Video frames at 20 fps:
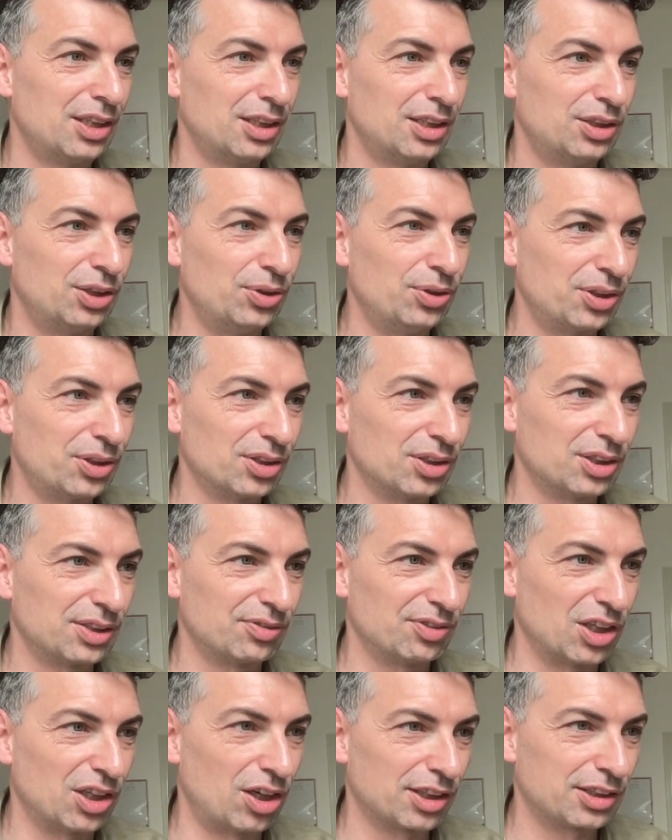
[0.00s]
Two-thirds of
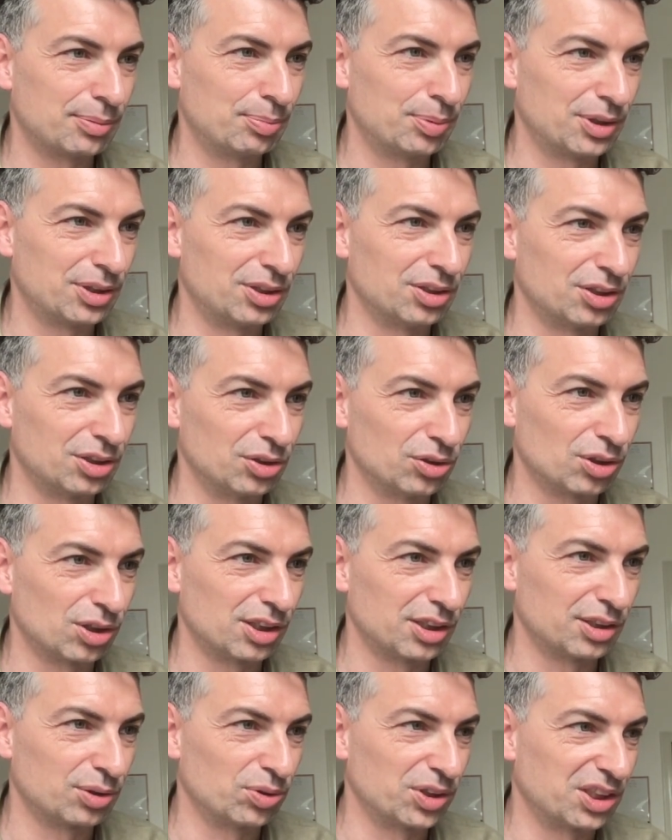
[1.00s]
an octopus's
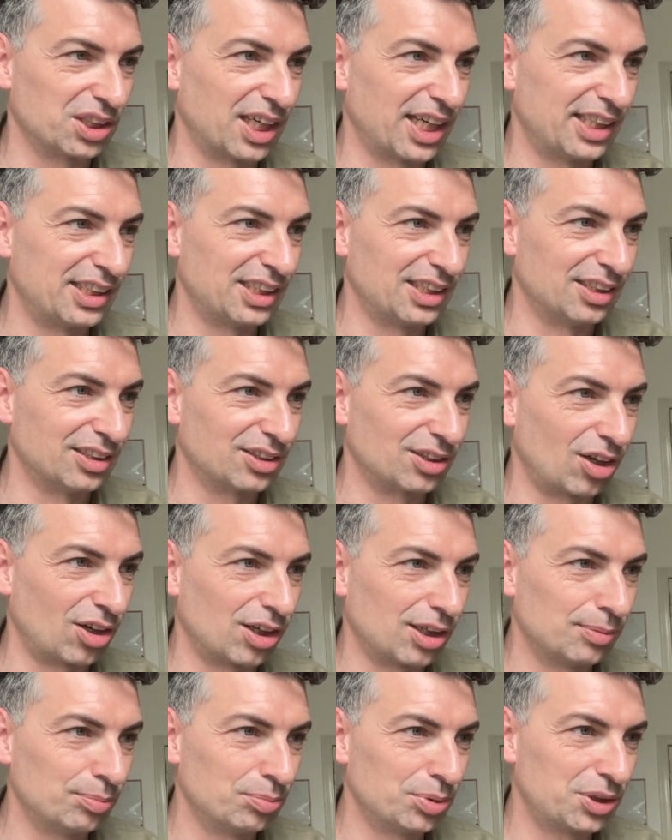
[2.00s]
neurons reside in its
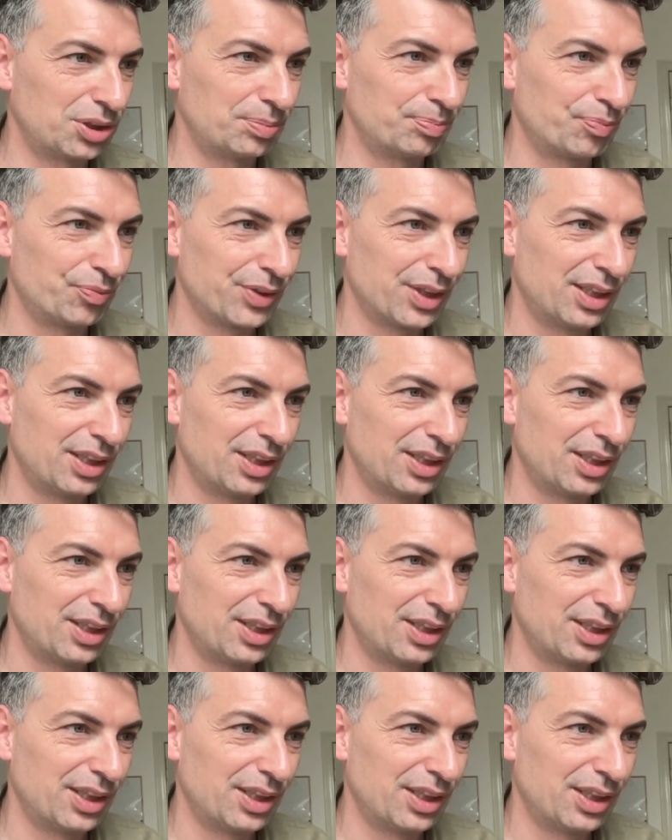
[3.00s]
arms.